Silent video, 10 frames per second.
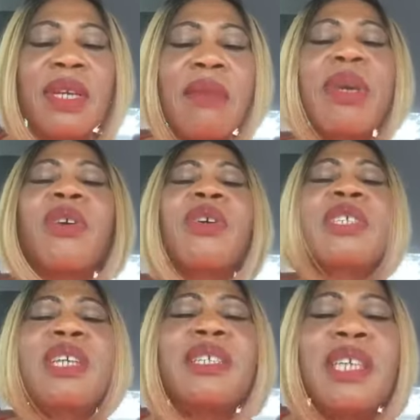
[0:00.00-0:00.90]
Because
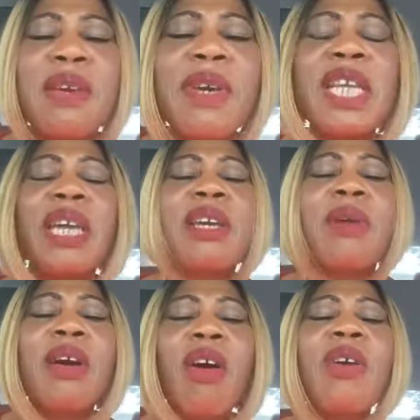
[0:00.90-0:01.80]
he has given him,
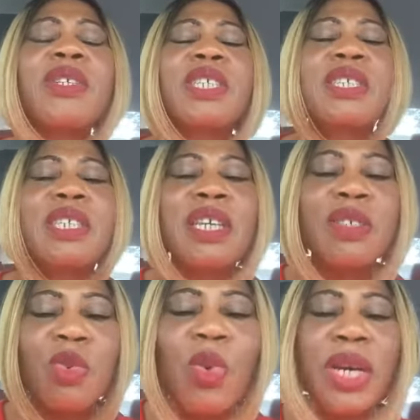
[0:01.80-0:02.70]
us
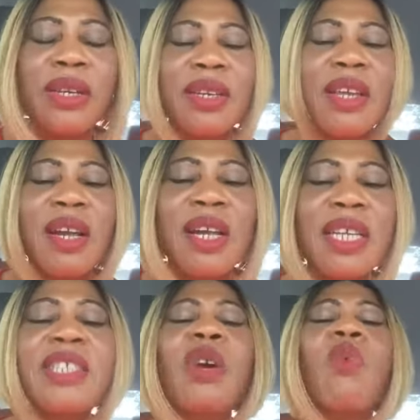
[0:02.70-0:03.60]
his word.
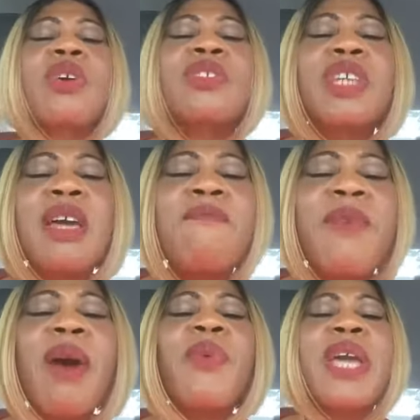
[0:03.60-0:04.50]
He said, whatever
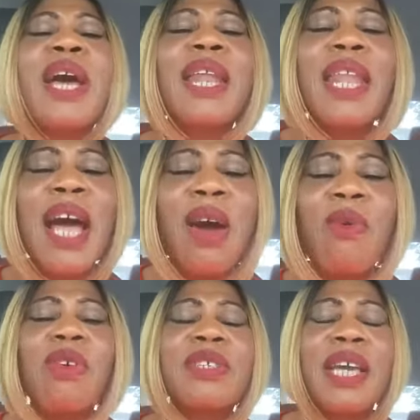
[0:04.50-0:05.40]
we allow
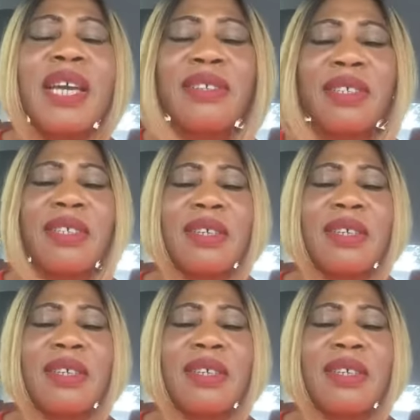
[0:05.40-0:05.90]
on earth